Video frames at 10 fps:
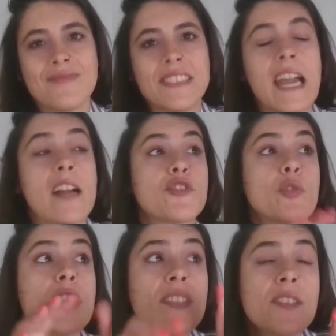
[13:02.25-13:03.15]
Yeah,
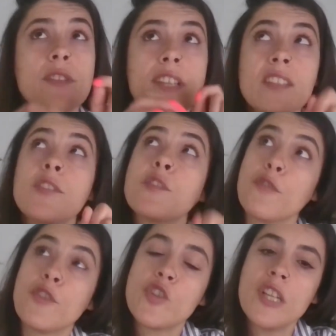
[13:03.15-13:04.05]
so this latest
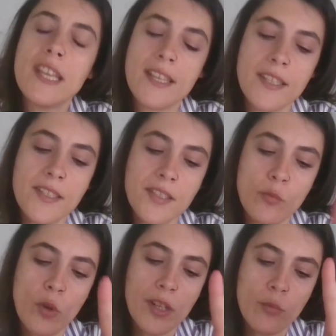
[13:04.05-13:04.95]
version is
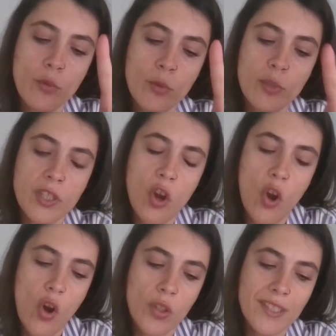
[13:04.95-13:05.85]
what we would
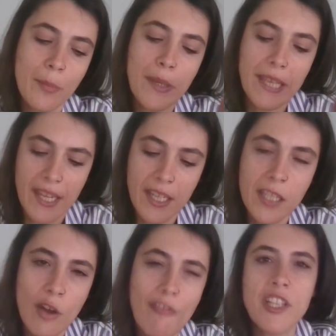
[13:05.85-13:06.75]
call the
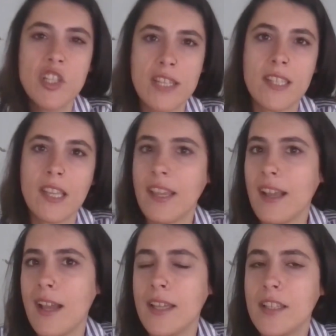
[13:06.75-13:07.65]
beginning of agentic
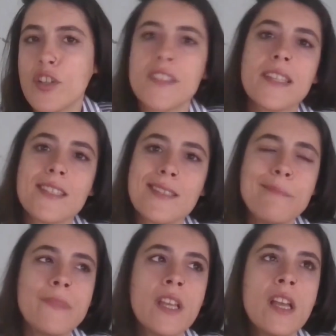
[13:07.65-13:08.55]
AI in our
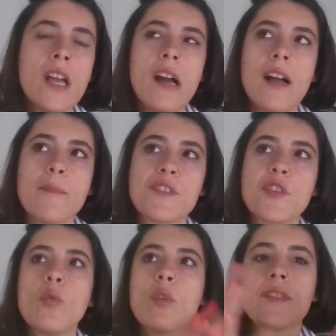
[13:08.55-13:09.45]
system. And
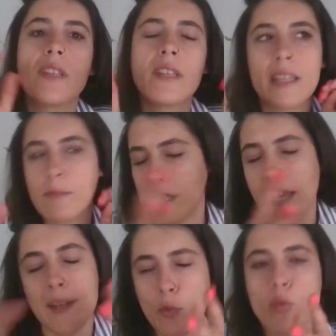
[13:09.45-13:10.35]

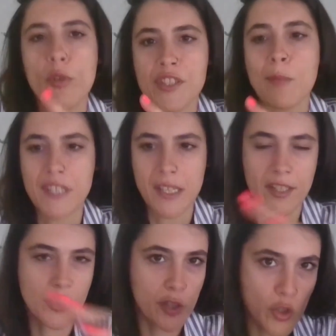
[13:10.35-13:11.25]

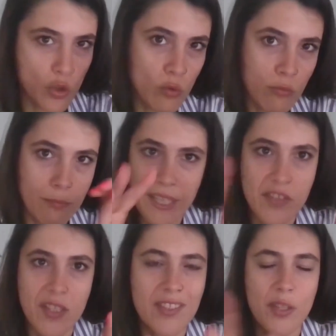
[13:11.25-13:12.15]
multimodality. So the two
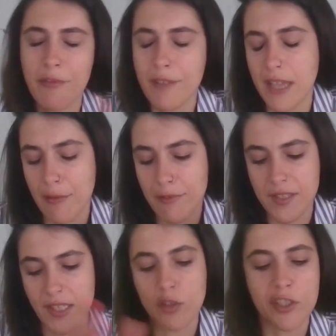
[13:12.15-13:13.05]
biggest things, every
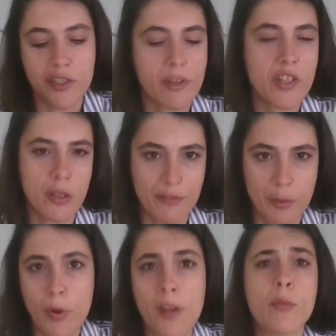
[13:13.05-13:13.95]
single iteration of
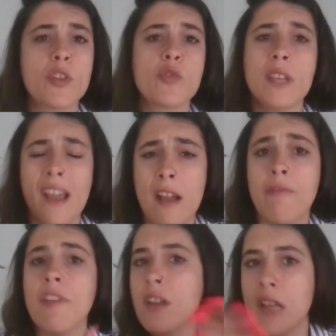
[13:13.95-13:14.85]
the product, which we
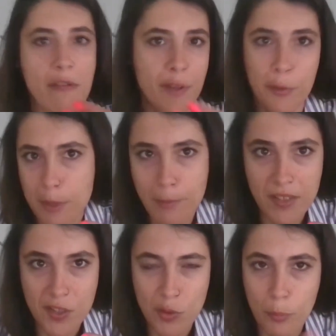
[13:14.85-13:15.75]
have every 3
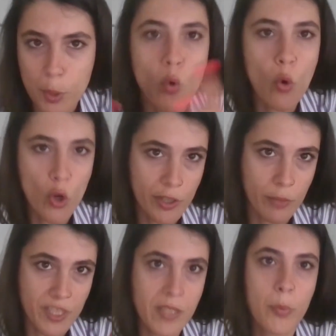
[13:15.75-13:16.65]
months, so per quarter,
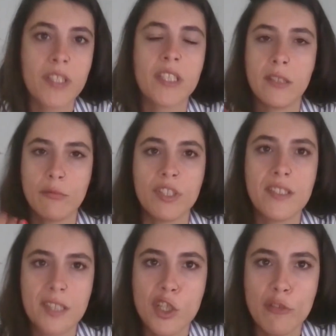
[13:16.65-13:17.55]
we typically
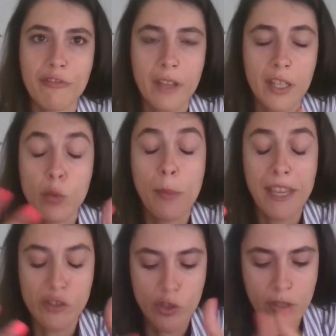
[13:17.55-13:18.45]
release a new
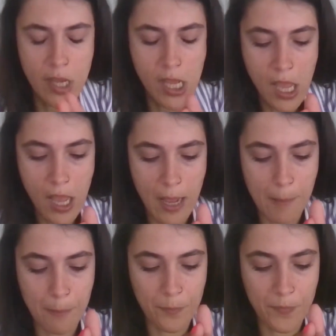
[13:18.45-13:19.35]
major.
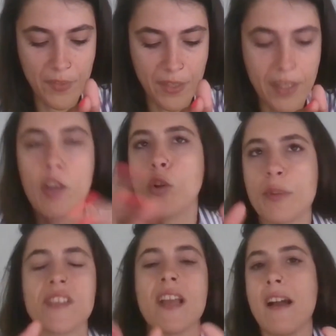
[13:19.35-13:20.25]
They
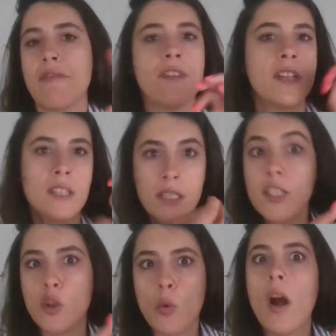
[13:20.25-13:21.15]
always have,
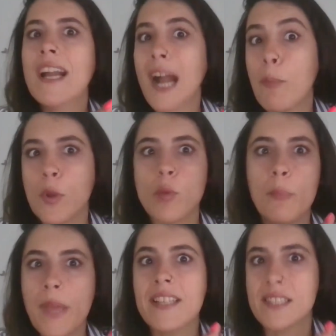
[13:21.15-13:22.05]
you know, a couple
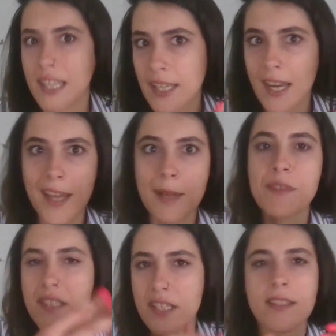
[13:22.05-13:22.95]
big ticket
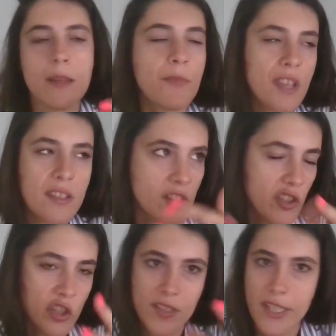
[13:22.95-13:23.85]
items, and then some things that
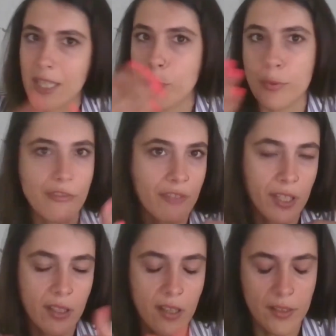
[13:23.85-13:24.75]
are just like
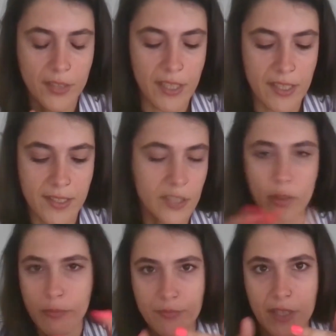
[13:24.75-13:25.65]
improving
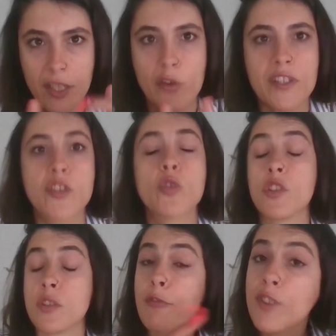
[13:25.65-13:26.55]
the current
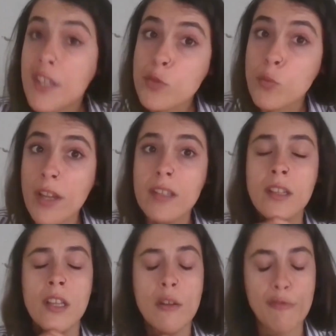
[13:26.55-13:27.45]
situation. For this one,
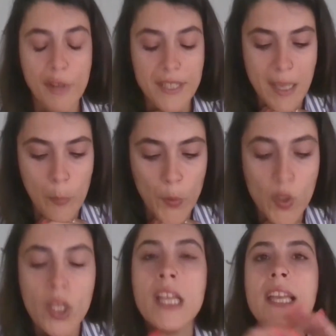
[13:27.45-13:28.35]
for
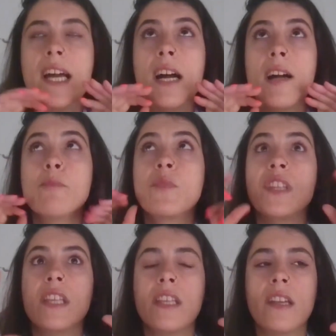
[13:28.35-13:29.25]
example,
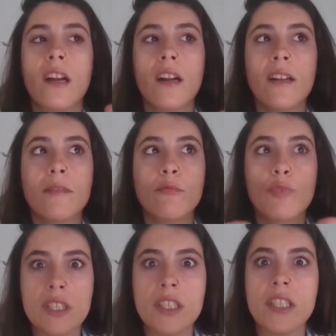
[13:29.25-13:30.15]

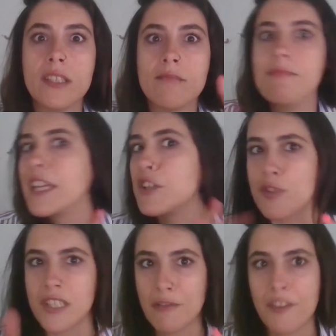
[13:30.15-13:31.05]
really
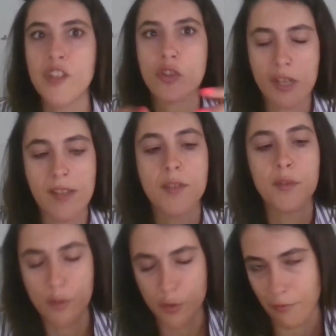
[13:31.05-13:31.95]
interesting feature
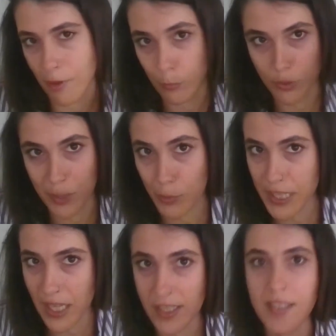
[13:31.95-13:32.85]
is, first of all,
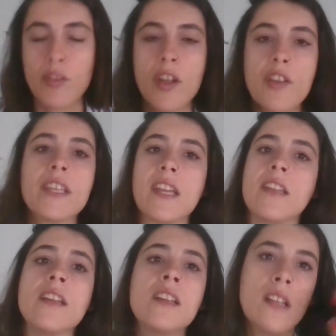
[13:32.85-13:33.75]
multimodality. So now you
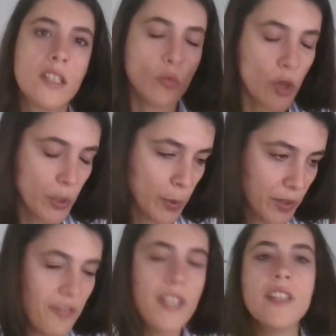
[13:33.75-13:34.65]
can work
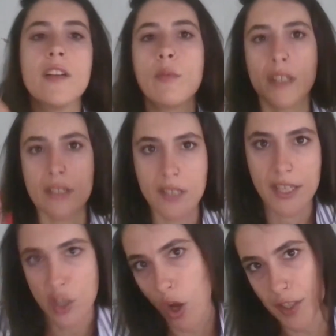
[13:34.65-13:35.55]
with video and
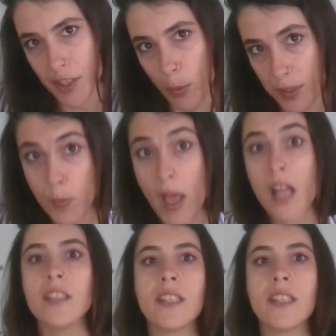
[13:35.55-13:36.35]
audio as well.